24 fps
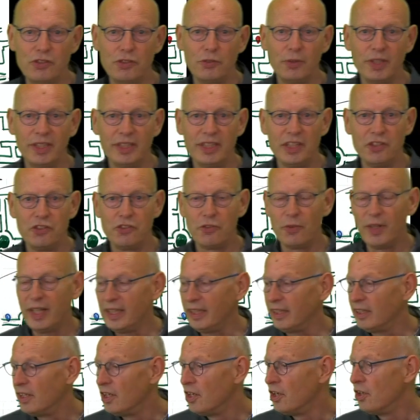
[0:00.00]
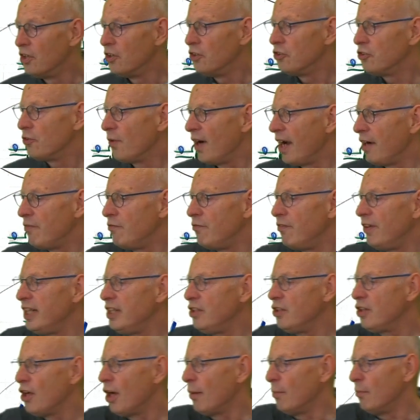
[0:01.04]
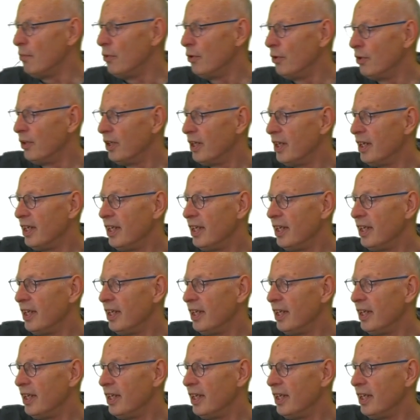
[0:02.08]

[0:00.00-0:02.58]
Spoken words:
during this training. So every number